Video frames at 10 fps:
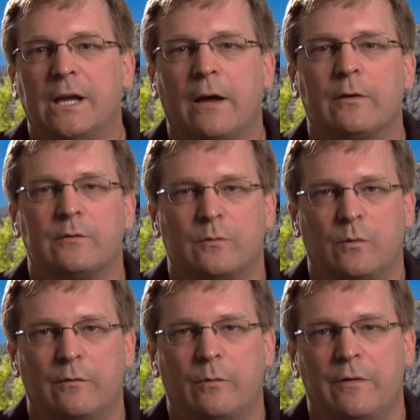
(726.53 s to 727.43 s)
Yeah,
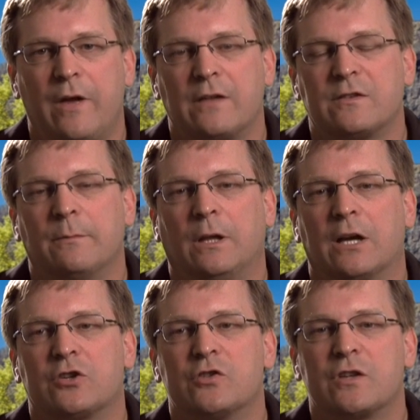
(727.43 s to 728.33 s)
we've, we've got some
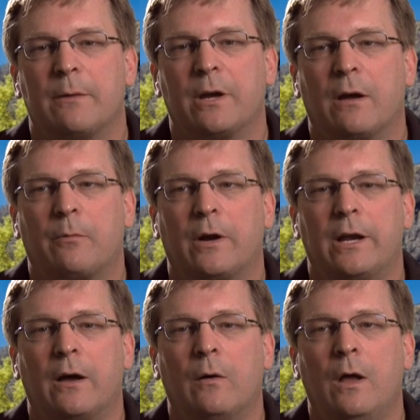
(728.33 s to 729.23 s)
elections coming up
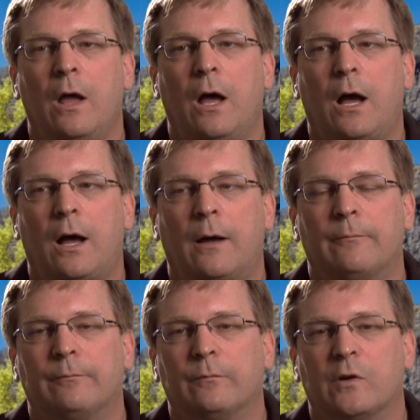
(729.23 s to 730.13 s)
right now.
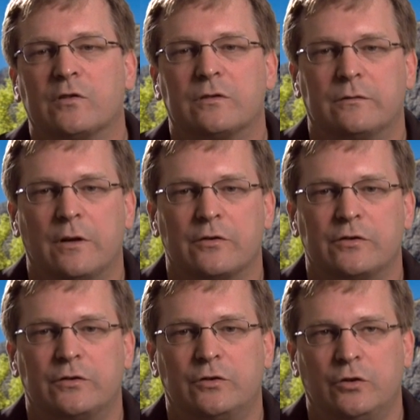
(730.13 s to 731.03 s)
Um, there's
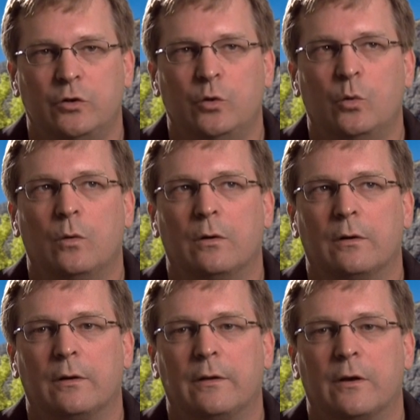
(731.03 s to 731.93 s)
there's two,
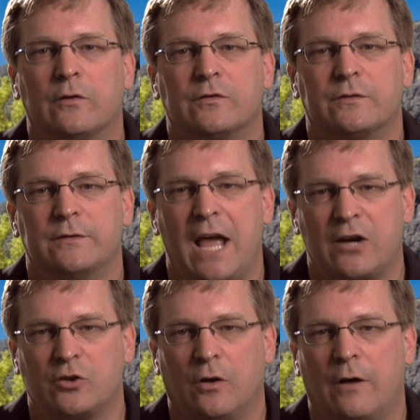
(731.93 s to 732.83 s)
there's
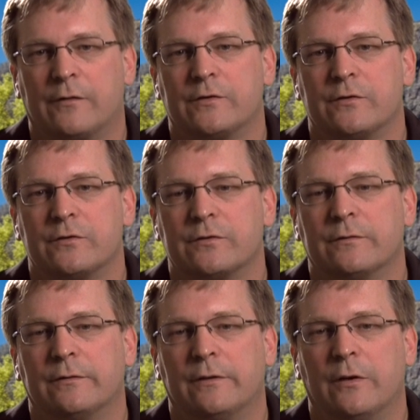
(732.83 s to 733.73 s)
national officers,
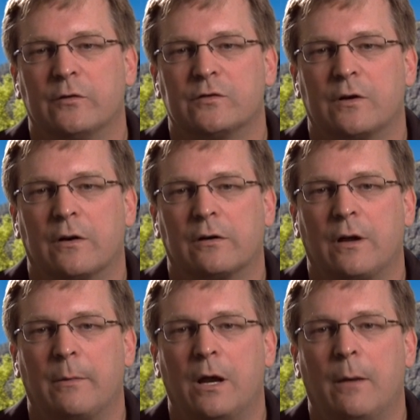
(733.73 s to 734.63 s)
those are
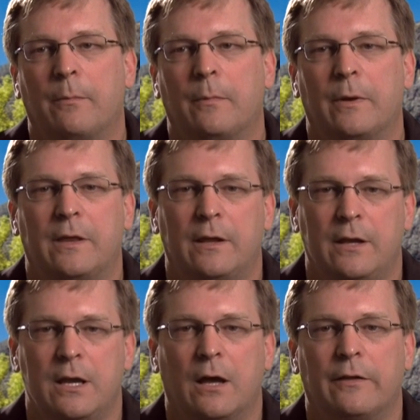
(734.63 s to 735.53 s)
coming up, but
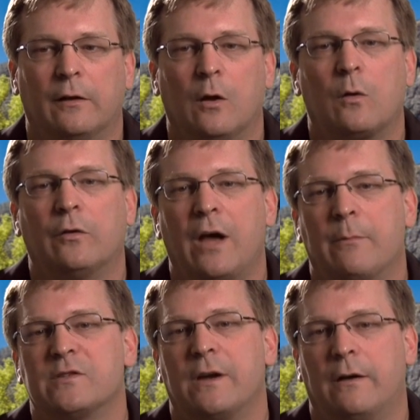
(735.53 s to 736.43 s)
then the uh, the local
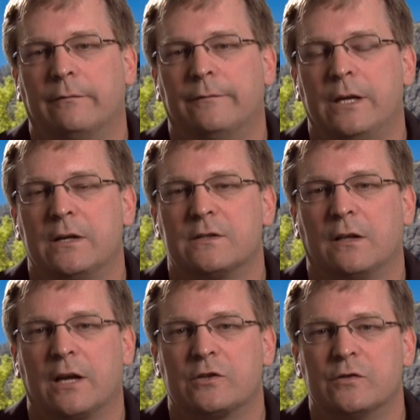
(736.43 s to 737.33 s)
domicile Phoenix
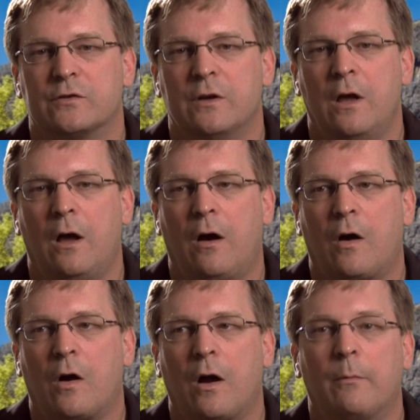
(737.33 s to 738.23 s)
elections
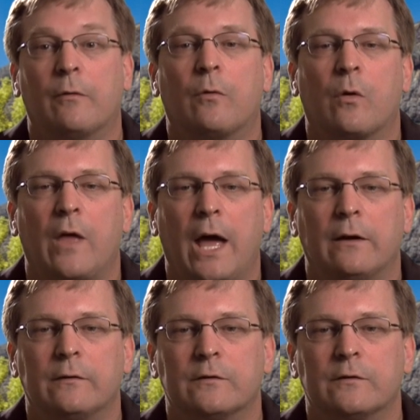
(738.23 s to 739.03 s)
are uh, before that.